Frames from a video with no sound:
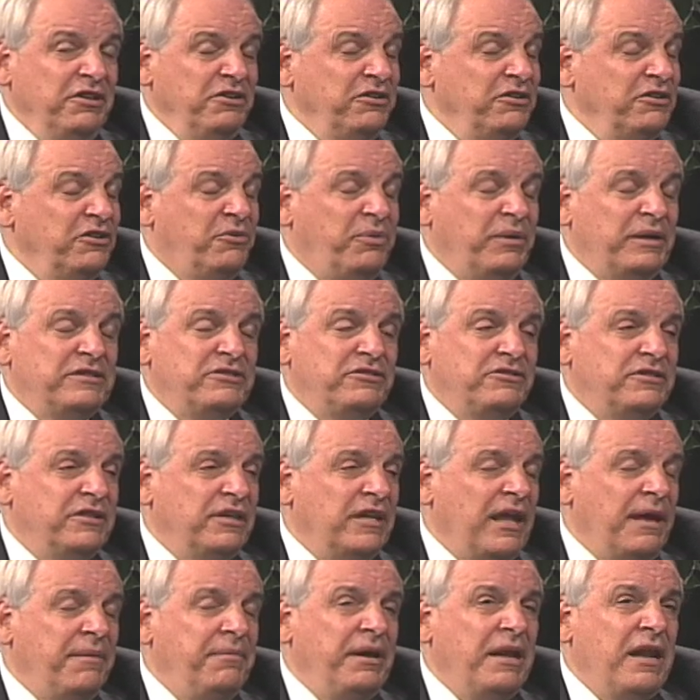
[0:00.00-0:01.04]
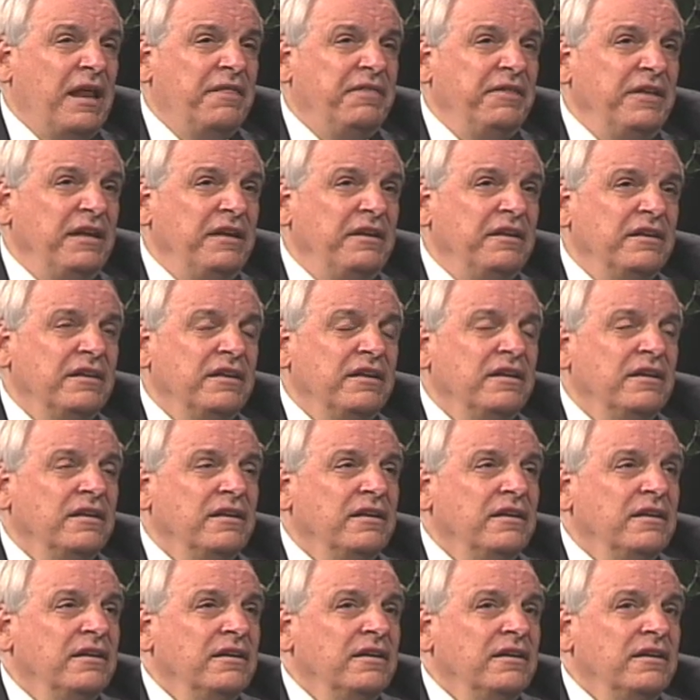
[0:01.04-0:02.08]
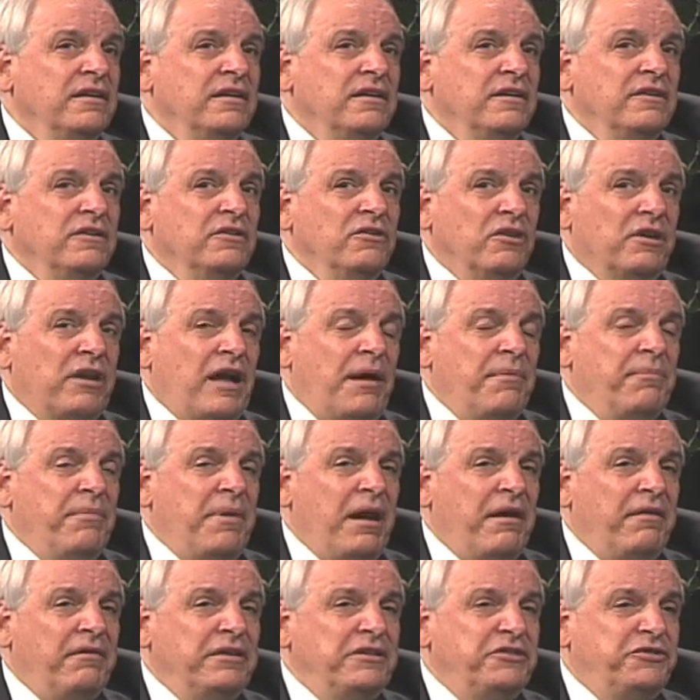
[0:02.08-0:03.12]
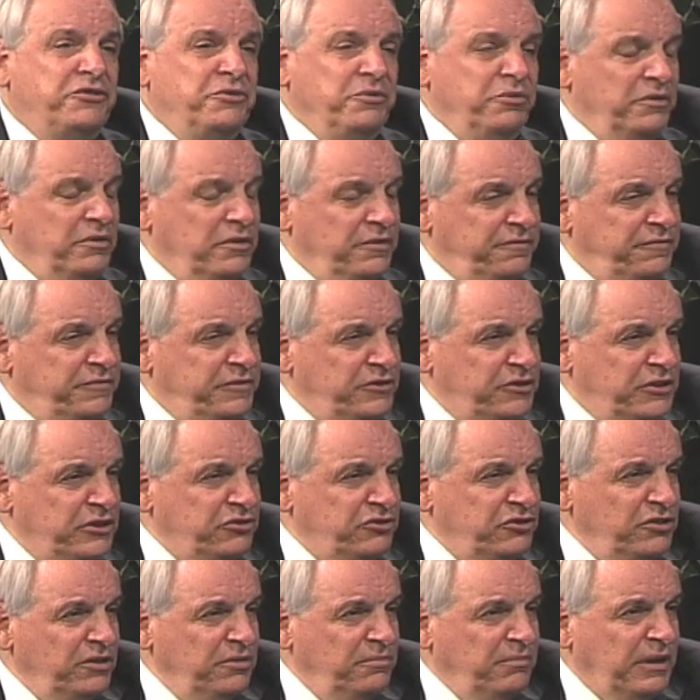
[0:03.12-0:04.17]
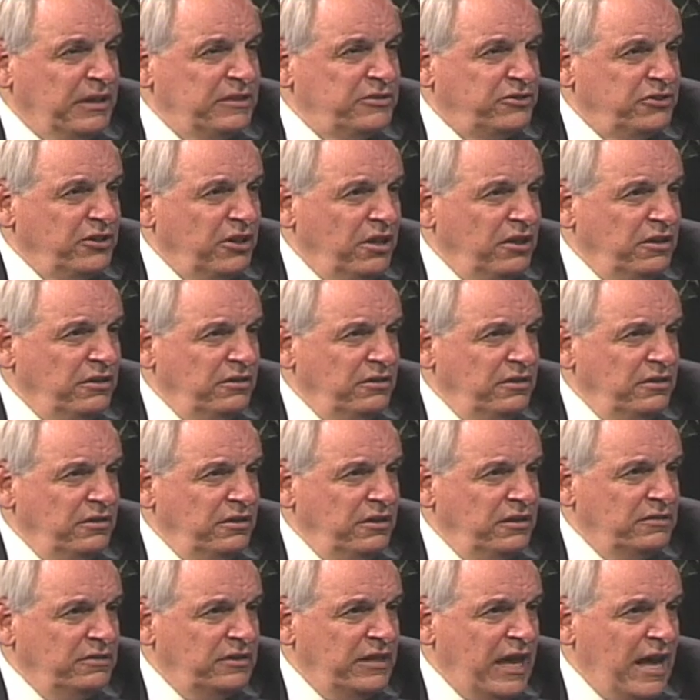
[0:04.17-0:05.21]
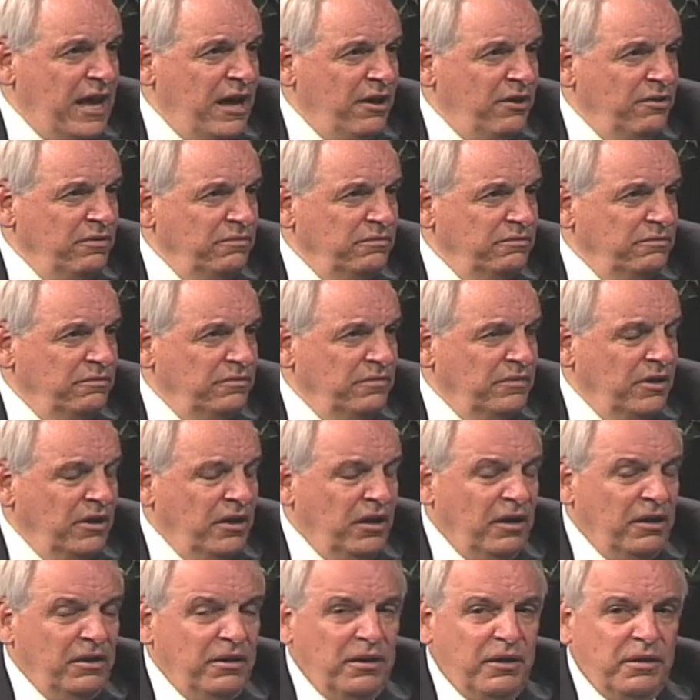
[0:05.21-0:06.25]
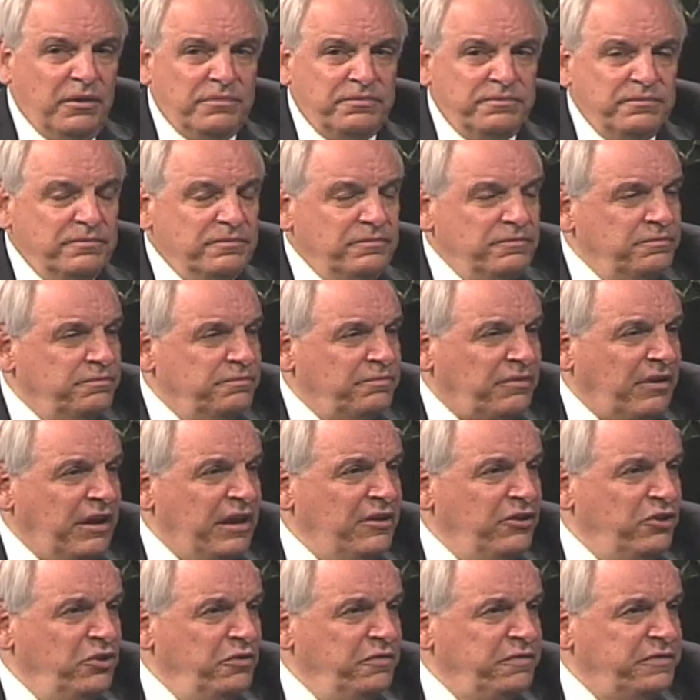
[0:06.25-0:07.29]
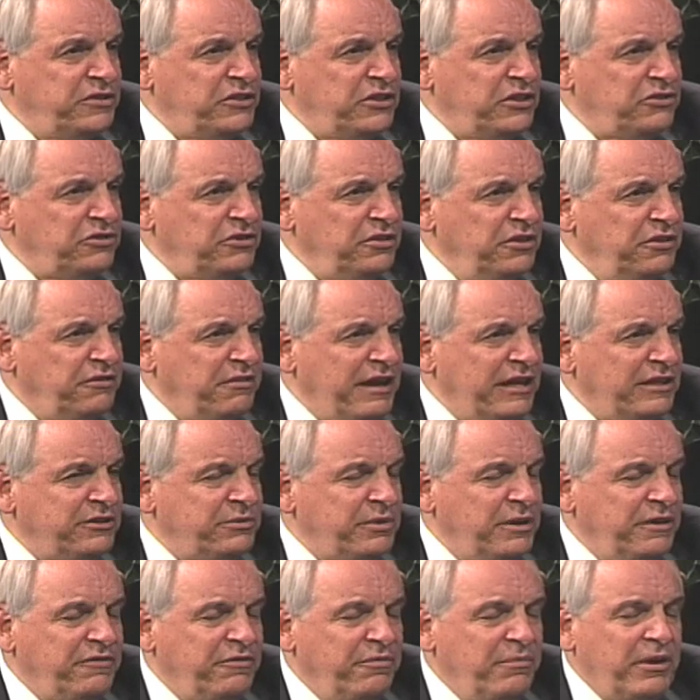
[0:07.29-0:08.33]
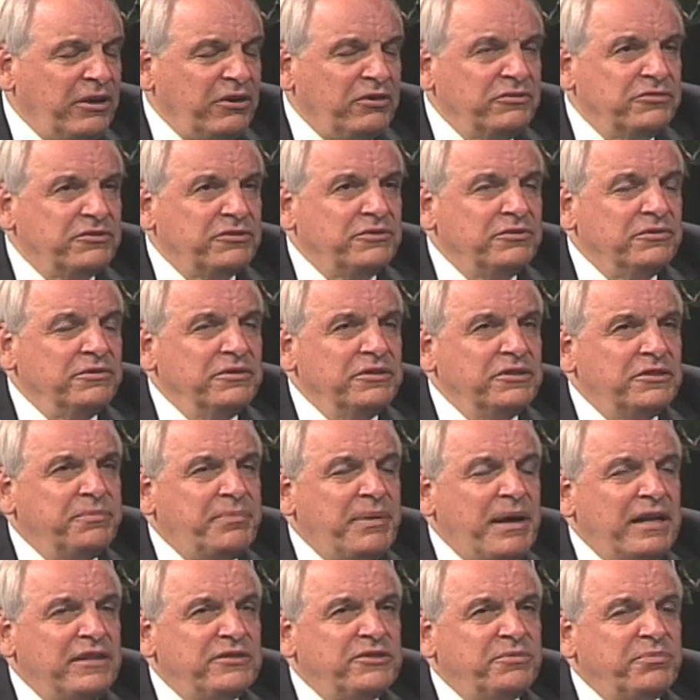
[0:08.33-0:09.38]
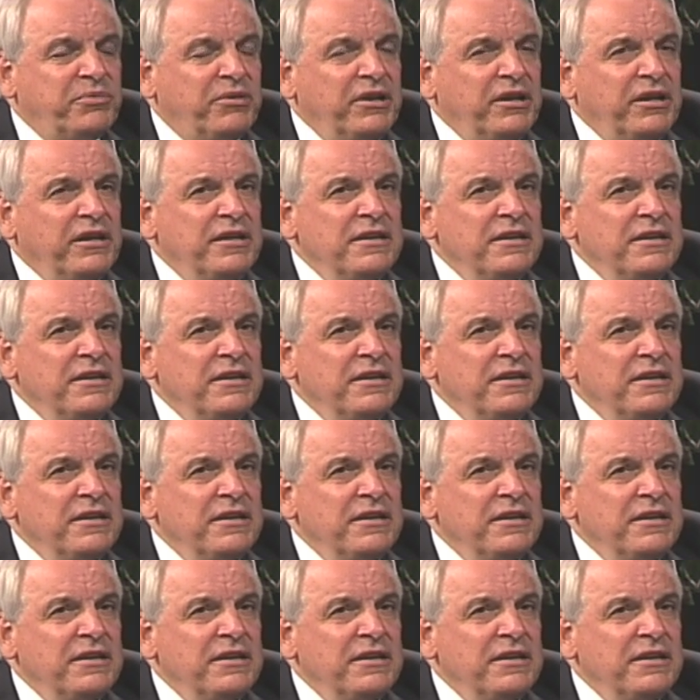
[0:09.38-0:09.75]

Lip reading: good question. I mean, I think. Look, I'm married to a physician. My son is now a brand new physician. He graduated from medical school this past spring.